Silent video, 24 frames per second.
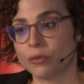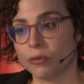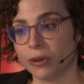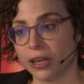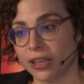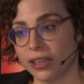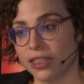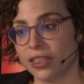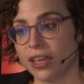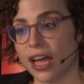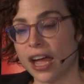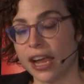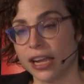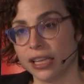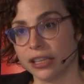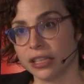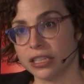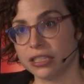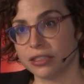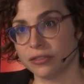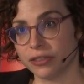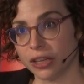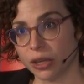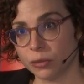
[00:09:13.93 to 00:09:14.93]
with
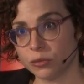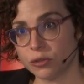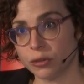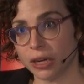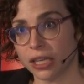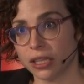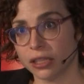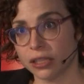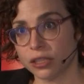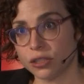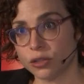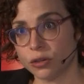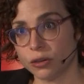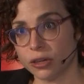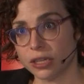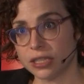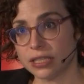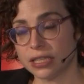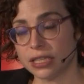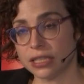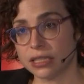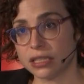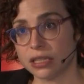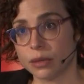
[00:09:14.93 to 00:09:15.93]
highly developed regulatory
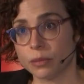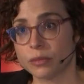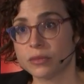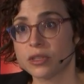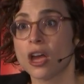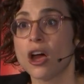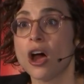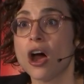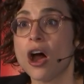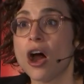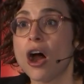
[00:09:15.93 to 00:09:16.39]
systems,